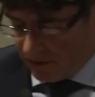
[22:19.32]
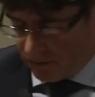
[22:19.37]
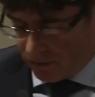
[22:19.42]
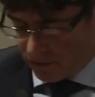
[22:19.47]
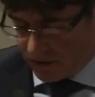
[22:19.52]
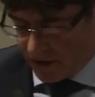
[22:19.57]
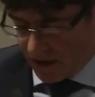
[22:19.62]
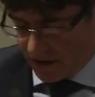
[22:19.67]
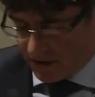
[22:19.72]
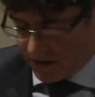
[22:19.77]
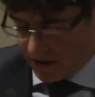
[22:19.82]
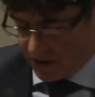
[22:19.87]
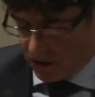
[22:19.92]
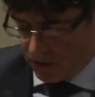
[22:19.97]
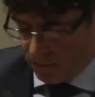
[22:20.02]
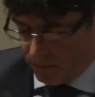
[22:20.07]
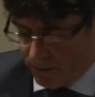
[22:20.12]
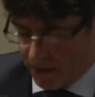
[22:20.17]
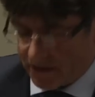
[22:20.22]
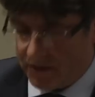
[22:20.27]
to such a
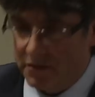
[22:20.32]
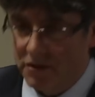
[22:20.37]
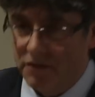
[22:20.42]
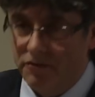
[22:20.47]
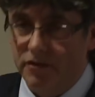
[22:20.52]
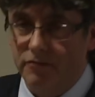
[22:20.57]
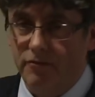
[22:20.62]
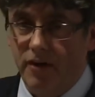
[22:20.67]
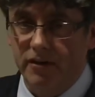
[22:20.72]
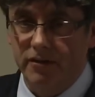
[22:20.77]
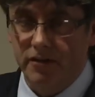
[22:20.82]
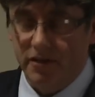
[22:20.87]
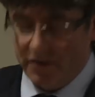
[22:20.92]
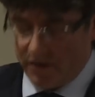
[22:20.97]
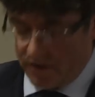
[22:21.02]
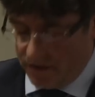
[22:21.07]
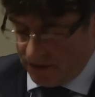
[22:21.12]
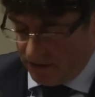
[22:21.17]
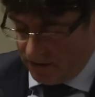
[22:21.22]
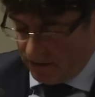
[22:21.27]
competitive
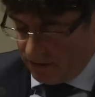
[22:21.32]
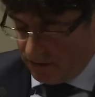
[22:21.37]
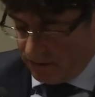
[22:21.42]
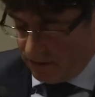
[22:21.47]
advantage?